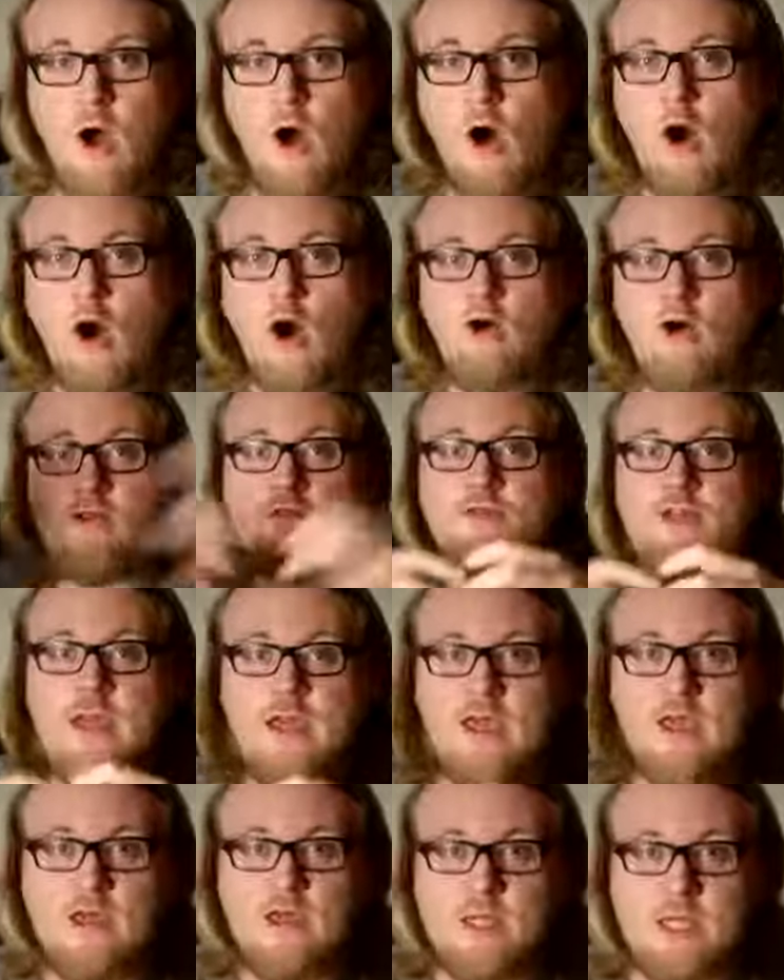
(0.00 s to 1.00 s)
All
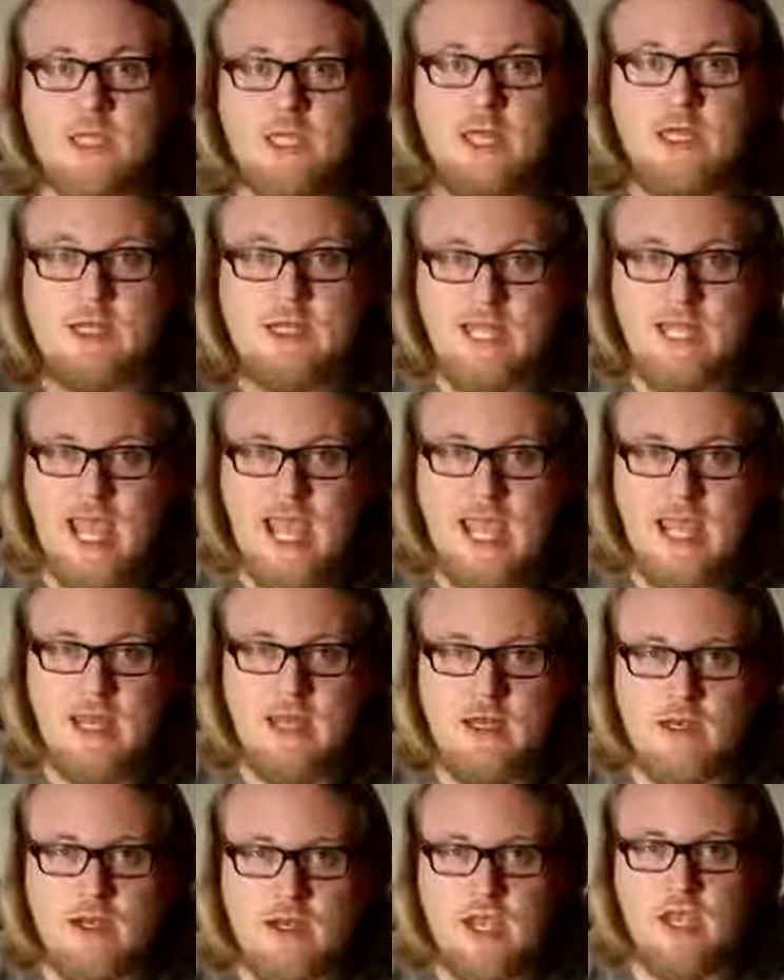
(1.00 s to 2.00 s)
things
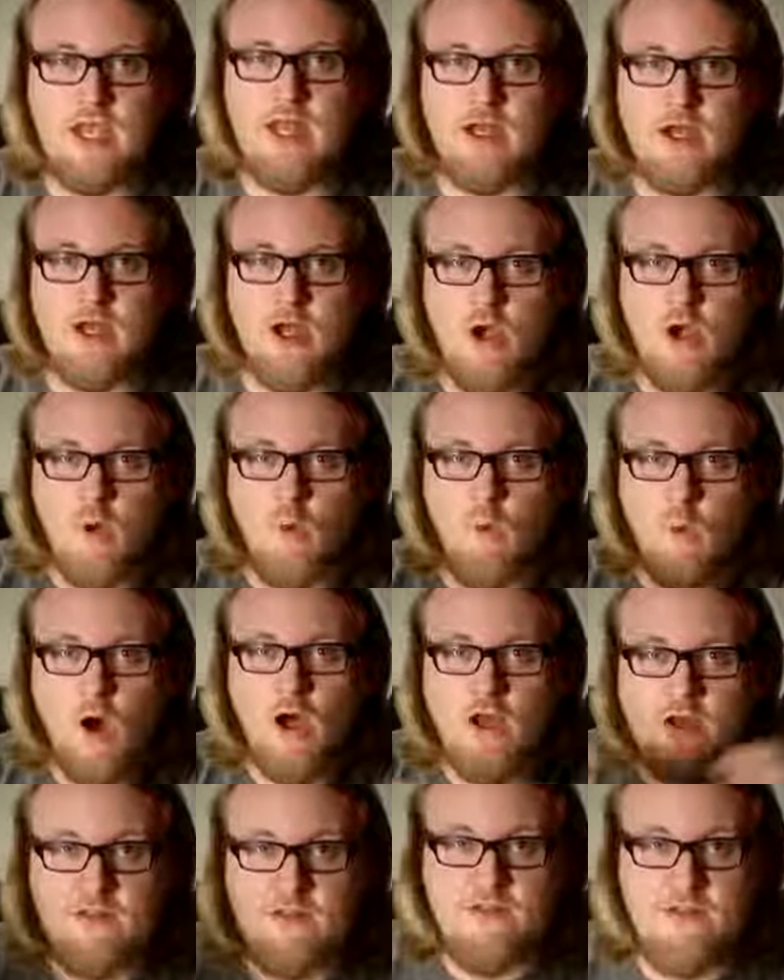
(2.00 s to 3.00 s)
contained in
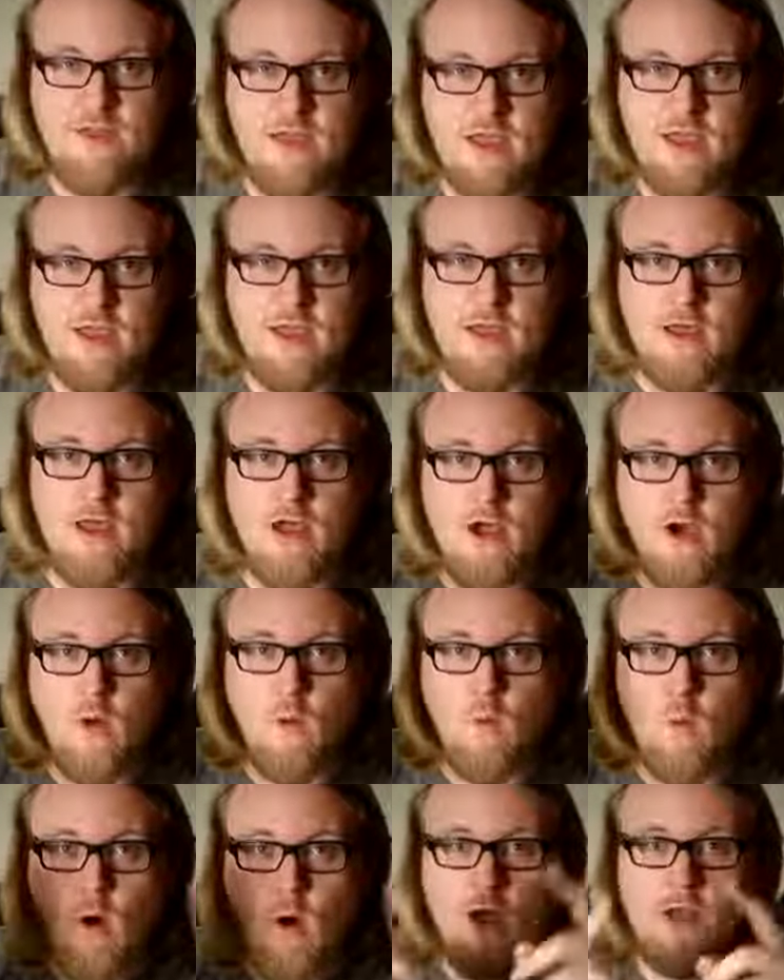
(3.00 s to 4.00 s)
one thing
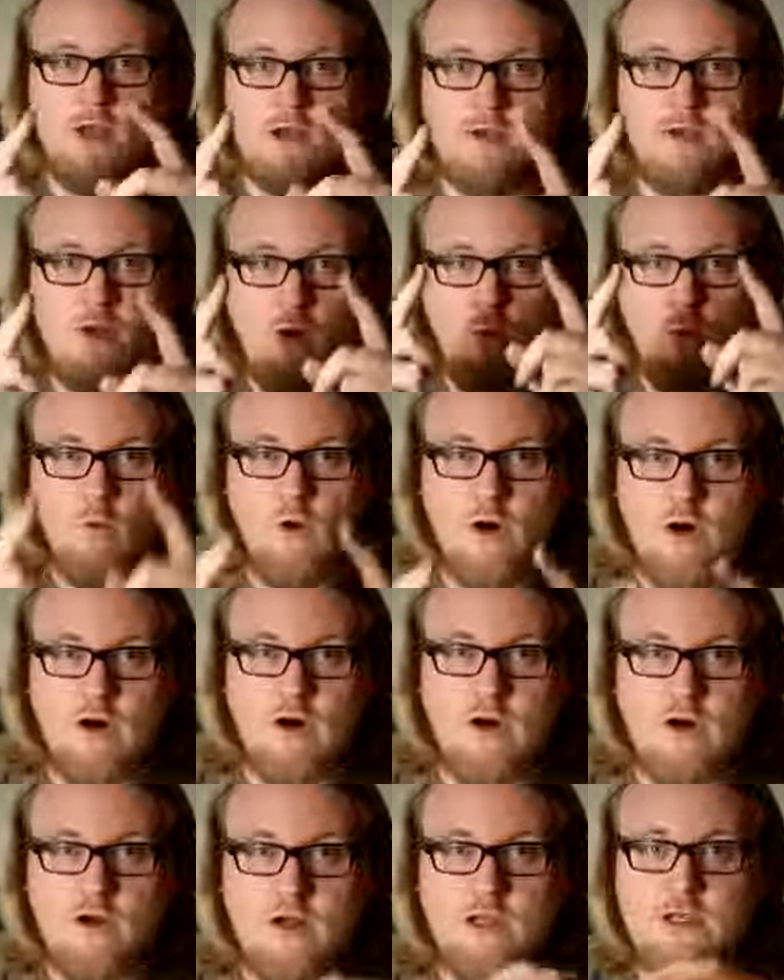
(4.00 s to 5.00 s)
one
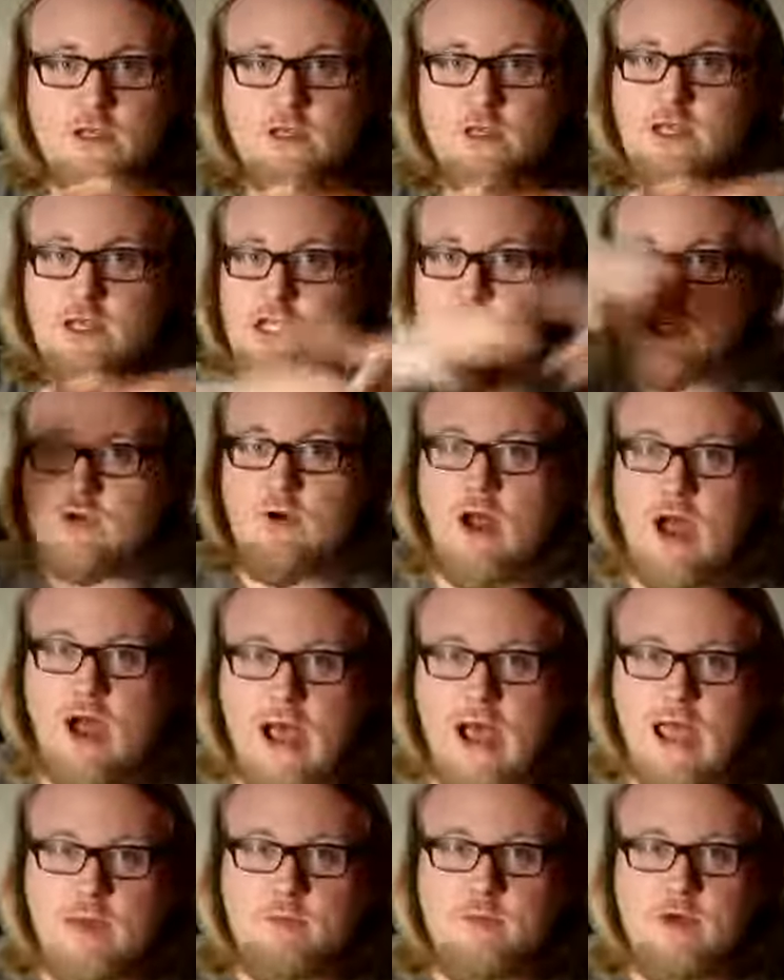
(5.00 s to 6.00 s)
word to
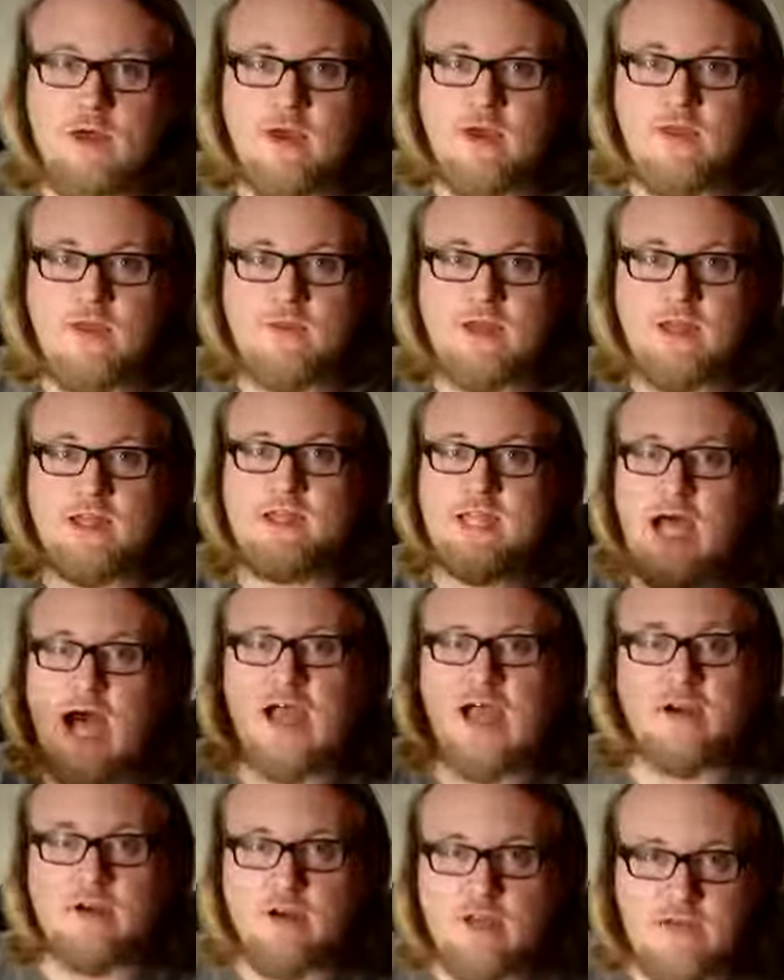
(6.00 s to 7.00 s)
describe the
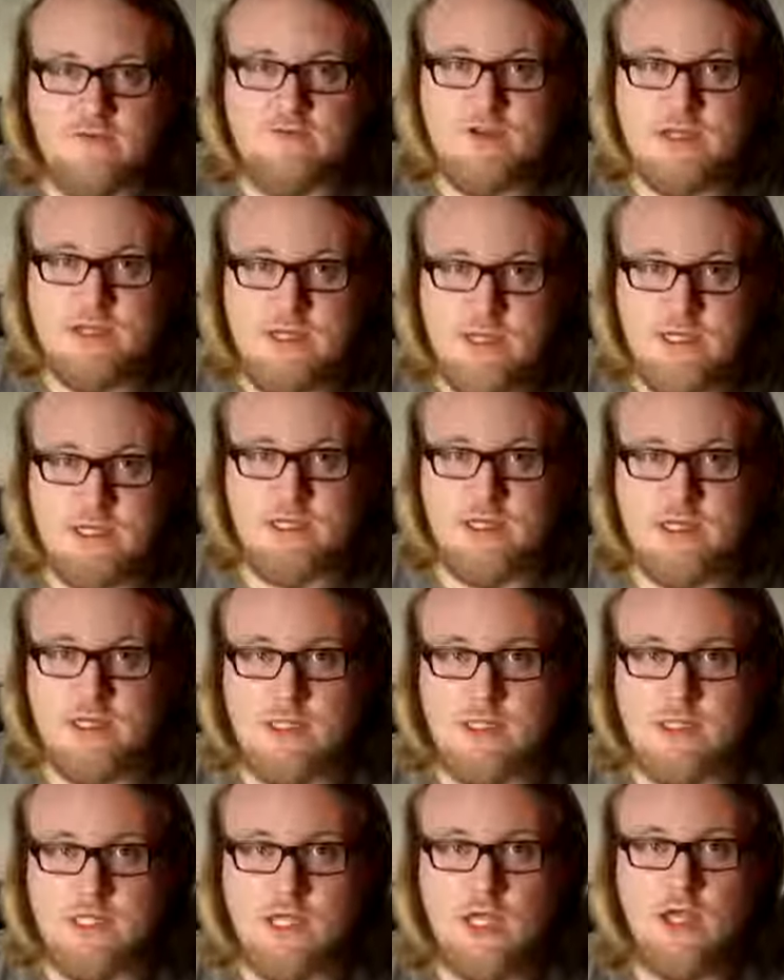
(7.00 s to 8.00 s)
entirety of
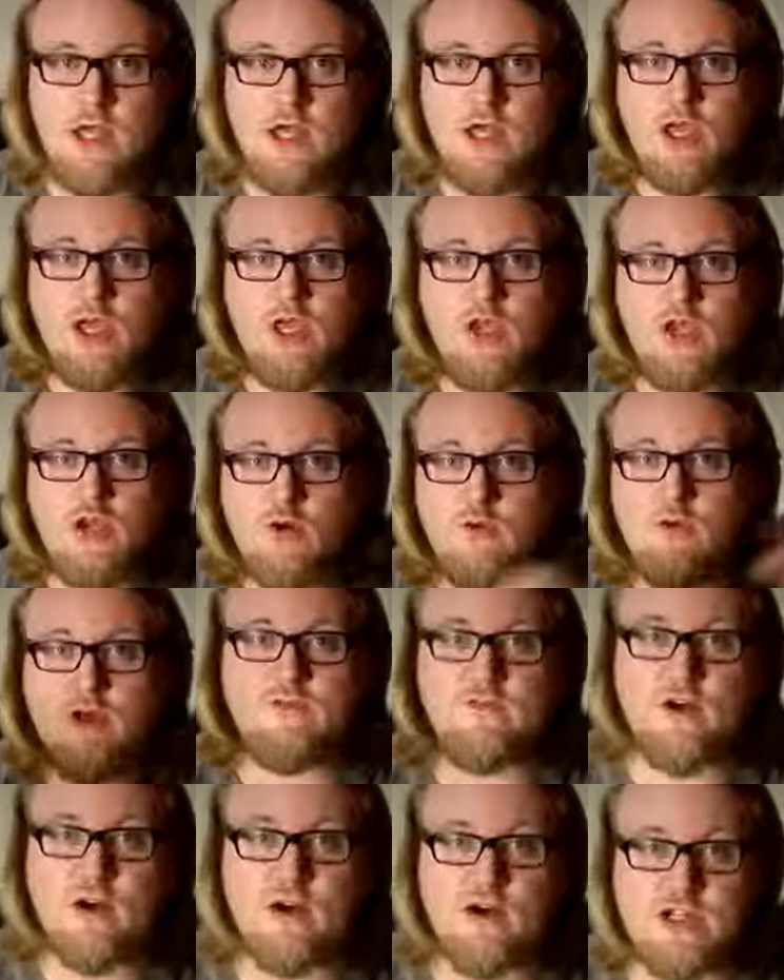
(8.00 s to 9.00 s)
existence.
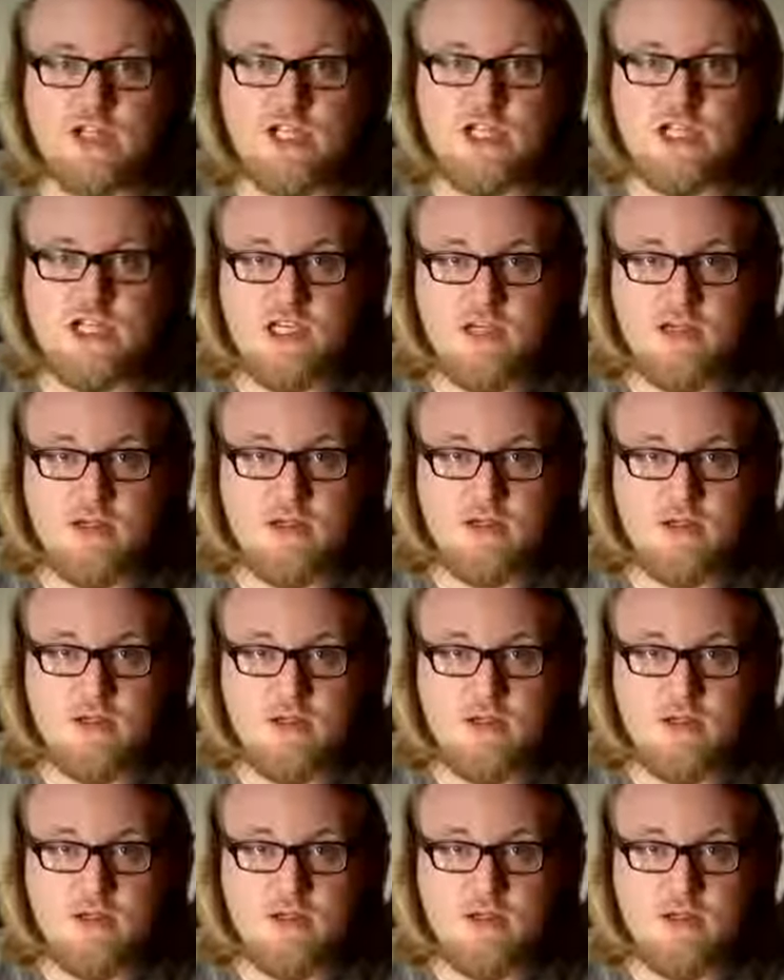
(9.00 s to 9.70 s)
Universe.